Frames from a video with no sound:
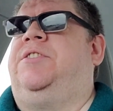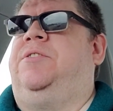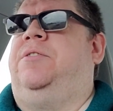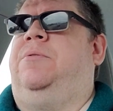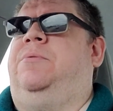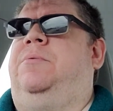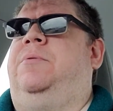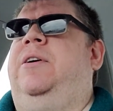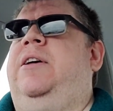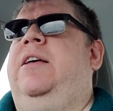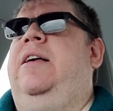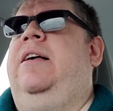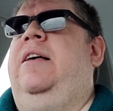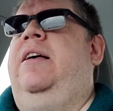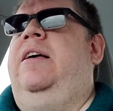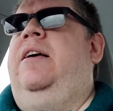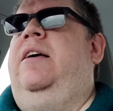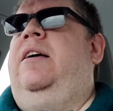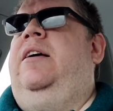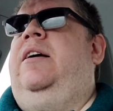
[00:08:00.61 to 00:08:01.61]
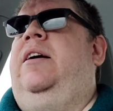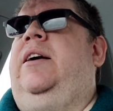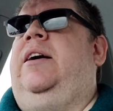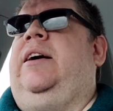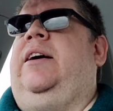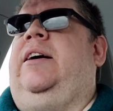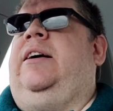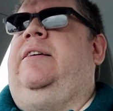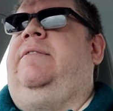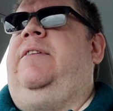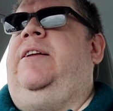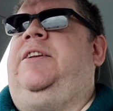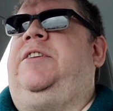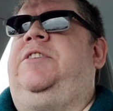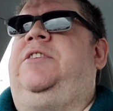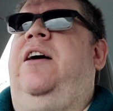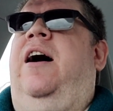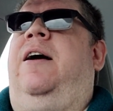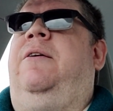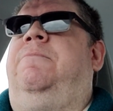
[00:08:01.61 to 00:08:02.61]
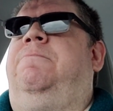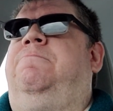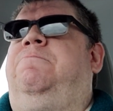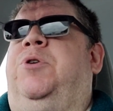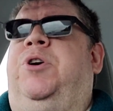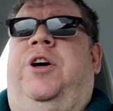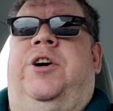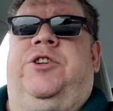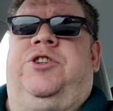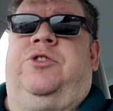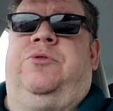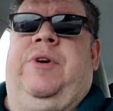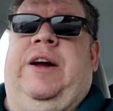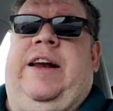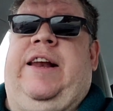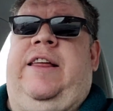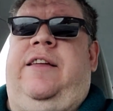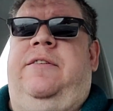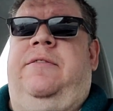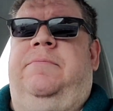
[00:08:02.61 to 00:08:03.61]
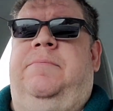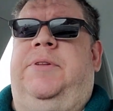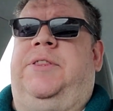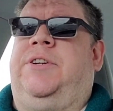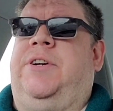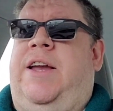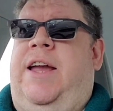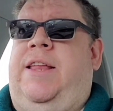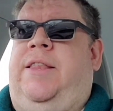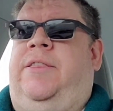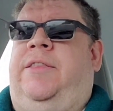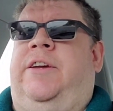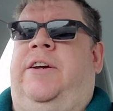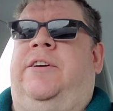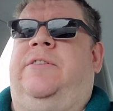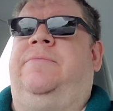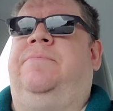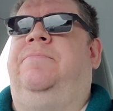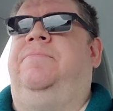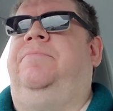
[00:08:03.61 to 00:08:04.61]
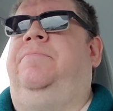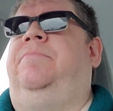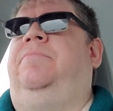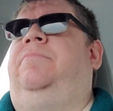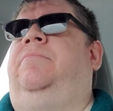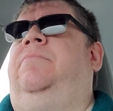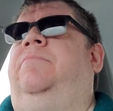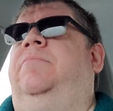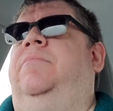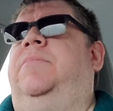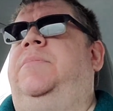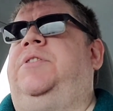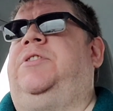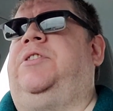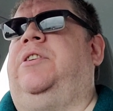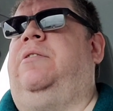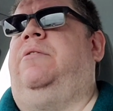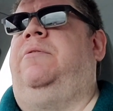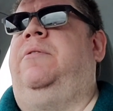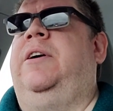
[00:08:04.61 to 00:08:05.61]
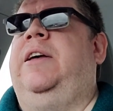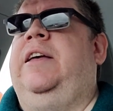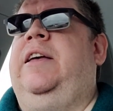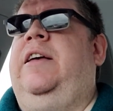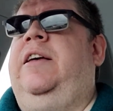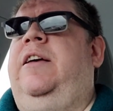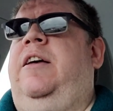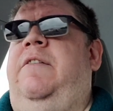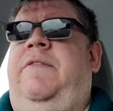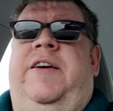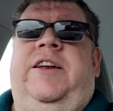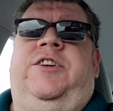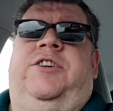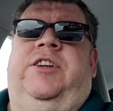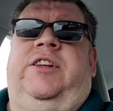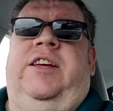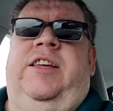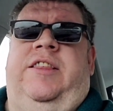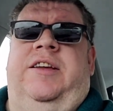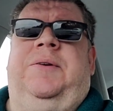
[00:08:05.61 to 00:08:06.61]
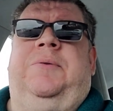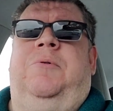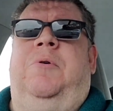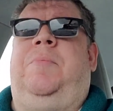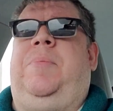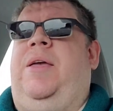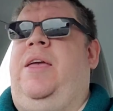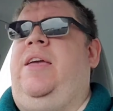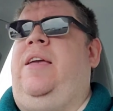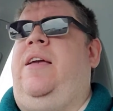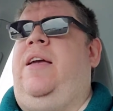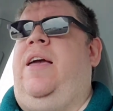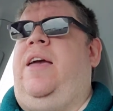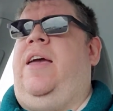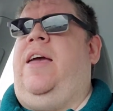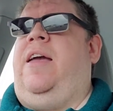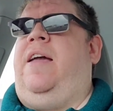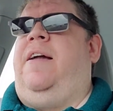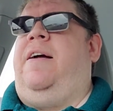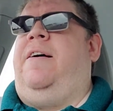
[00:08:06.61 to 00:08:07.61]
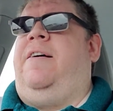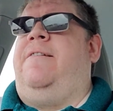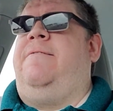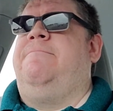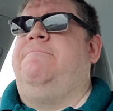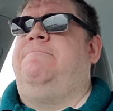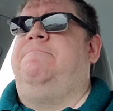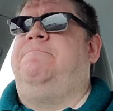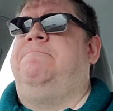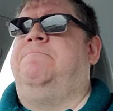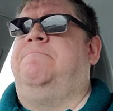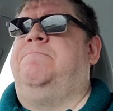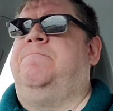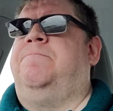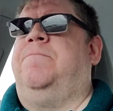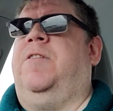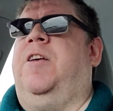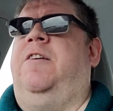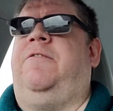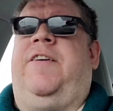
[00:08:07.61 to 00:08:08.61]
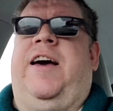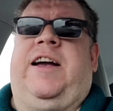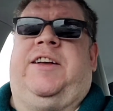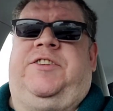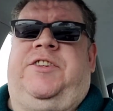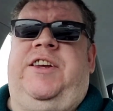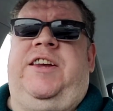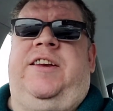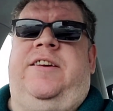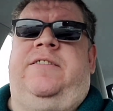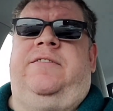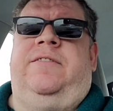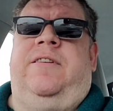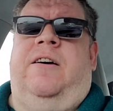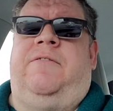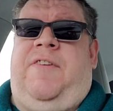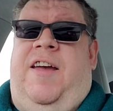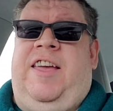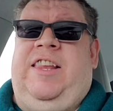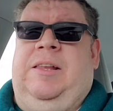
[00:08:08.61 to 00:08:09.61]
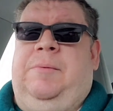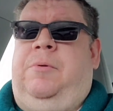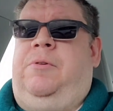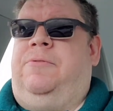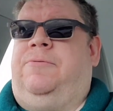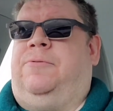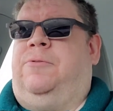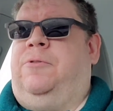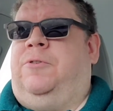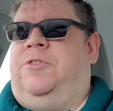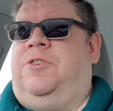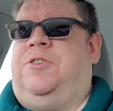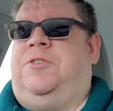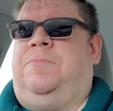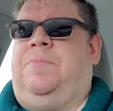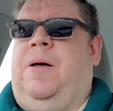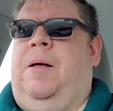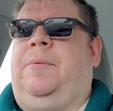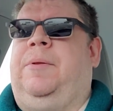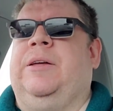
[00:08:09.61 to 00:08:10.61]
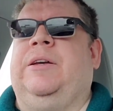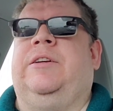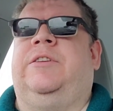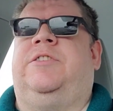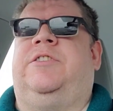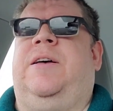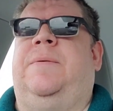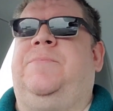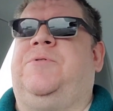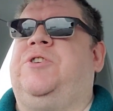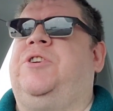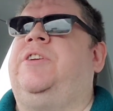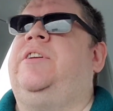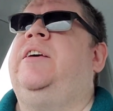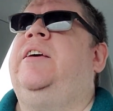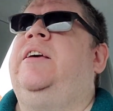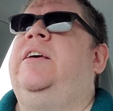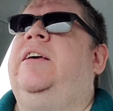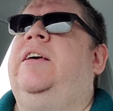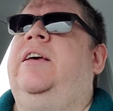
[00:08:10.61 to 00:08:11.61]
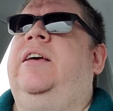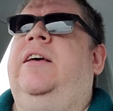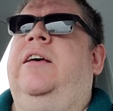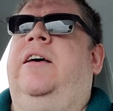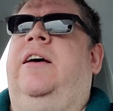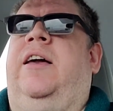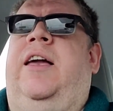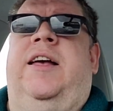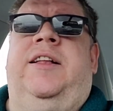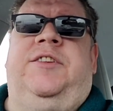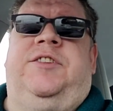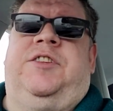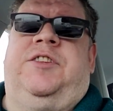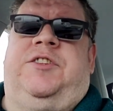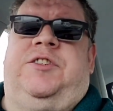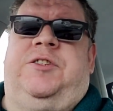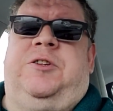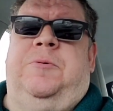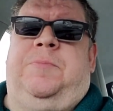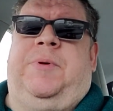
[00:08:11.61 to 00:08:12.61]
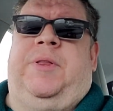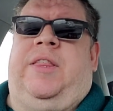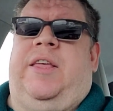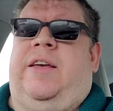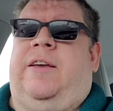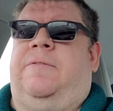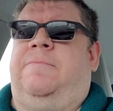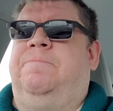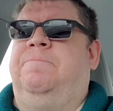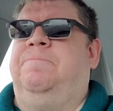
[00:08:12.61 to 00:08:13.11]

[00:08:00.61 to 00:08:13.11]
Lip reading: So it's not production ready, but they're getting there. So eventually there will be a vaccine available for just public consumption against this stupid thing.